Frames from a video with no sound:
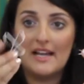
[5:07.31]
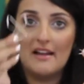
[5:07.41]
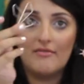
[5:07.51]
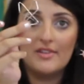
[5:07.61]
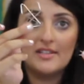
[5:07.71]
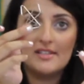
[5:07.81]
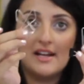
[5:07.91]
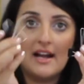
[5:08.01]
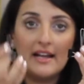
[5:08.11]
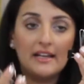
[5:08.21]
I have this
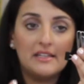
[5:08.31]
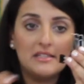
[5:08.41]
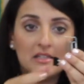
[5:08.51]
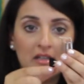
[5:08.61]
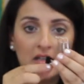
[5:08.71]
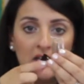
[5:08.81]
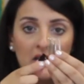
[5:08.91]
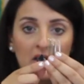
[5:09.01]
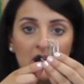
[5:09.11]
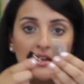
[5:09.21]
kind,
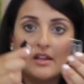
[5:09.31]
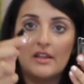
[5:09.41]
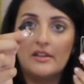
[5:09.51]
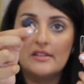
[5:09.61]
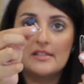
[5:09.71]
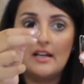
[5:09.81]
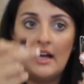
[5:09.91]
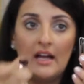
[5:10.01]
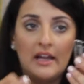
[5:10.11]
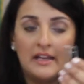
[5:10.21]

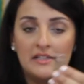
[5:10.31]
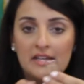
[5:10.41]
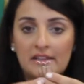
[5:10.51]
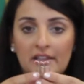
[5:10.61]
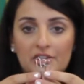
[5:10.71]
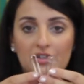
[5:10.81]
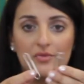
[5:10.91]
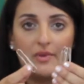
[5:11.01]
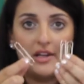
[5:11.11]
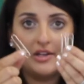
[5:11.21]
and then
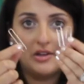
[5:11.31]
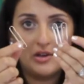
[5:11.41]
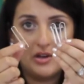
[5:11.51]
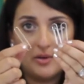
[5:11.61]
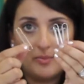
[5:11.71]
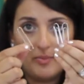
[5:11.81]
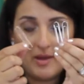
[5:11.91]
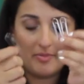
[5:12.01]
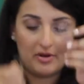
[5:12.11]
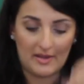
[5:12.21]
just regular
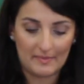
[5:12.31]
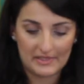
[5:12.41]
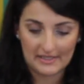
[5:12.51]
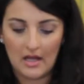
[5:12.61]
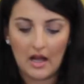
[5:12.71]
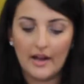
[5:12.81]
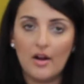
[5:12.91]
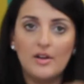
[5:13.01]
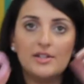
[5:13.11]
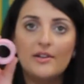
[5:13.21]
paper clips. I
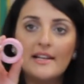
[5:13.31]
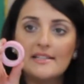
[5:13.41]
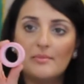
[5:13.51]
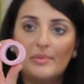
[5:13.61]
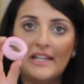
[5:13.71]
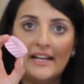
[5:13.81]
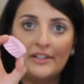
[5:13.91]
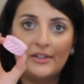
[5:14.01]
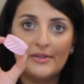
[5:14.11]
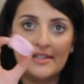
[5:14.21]
also like to
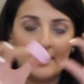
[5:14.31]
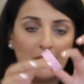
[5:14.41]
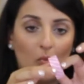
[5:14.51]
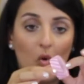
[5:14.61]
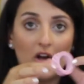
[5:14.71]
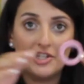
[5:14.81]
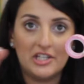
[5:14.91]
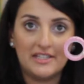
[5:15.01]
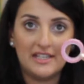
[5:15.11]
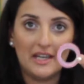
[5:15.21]
plan using
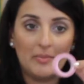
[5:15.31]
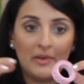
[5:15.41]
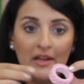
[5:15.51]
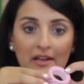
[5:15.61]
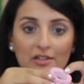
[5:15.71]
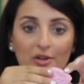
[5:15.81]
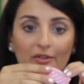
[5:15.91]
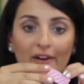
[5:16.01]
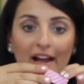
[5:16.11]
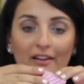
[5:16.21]
washi tape. So
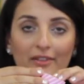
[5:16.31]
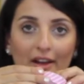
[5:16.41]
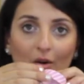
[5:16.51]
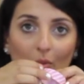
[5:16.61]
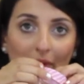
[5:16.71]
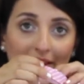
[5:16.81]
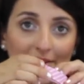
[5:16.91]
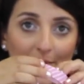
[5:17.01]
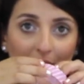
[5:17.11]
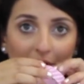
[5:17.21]
if I have like a
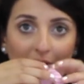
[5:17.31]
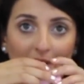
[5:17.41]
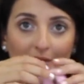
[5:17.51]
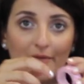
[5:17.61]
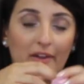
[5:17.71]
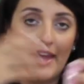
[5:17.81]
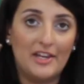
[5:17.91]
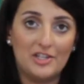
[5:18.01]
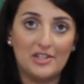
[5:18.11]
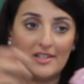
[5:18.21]
week's worth of
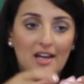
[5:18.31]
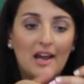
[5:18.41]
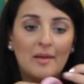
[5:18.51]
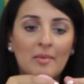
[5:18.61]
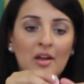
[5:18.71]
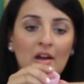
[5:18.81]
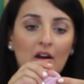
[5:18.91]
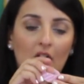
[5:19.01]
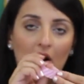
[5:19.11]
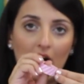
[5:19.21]
vacation time,
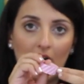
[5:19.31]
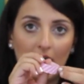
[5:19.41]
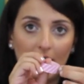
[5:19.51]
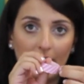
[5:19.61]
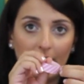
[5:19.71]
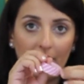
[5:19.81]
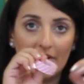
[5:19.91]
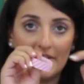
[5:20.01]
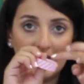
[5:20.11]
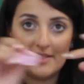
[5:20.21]
I'll
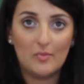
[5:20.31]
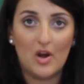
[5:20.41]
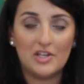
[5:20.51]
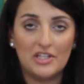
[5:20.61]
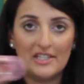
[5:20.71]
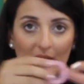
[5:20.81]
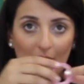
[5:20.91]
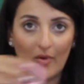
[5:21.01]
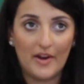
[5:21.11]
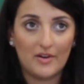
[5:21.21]
put this washi
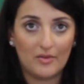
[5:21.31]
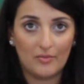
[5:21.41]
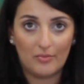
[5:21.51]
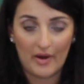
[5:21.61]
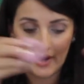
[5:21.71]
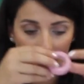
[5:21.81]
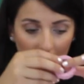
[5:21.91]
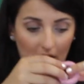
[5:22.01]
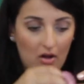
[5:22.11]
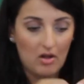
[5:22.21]
tape right
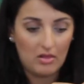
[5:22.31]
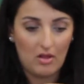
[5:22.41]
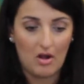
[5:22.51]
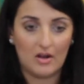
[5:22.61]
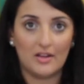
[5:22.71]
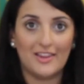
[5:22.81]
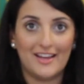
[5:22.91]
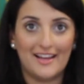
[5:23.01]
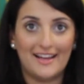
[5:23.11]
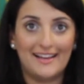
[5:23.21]
along
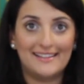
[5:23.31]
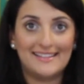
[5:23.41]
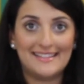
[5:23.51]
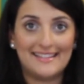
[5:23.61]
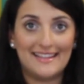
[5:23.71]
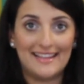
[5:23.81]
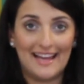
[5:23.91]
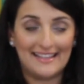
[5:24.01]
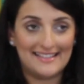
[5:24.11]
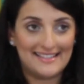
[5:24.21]
that
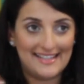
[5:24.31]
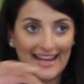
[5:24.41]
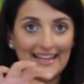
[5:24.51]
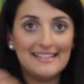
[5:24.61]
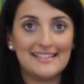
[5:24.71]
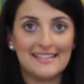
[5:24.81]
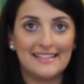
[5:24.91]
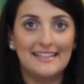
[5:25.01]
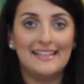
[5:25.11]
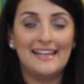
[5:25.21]
date,
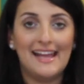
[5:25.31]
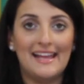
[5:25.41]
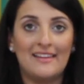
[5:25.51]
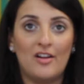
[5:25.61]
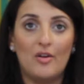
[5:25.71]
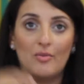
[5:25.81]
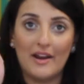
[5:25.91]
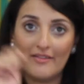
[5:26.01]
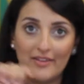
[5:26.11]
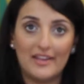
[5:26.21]
and then I'll
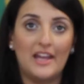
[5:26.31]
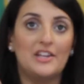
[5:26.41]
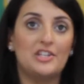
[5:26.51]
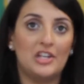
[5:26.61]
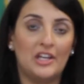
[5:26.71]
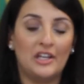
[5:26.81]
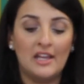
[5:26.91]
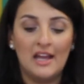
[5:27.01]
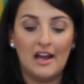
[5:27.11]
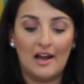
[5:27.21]
write
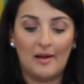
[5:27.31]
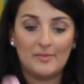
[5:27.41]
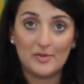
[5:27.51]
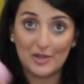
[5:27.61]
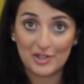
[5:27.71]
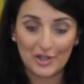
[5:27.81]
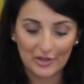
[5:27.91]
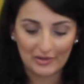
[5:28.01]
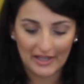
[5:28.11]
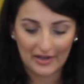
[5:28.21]
vacation. So I'll show
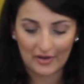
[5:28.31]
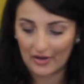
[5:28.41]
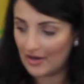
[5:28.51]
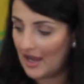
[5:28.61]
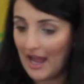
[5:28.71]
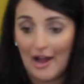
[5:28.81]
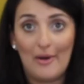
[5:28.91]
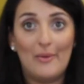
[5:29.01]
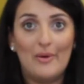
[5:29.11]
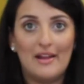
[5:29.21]
you later
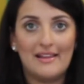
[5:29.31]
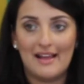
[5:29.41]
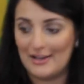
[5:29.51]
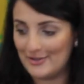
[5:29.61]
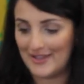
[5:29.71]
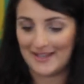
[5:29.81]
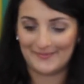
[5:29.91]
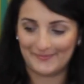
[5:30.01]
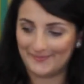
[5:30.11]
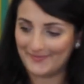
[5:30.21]
how I do that.
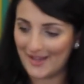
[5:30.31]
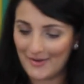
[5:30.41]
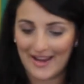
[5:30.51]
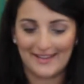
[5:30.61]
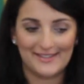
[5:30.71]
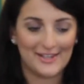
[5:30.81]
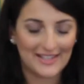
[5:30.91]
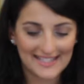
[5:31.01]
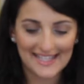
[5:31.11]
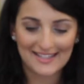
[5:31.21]
Okay, so
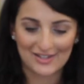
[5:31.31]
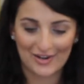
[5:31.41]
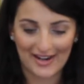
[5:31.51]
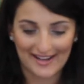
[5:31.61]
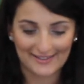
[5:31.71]
let's get started.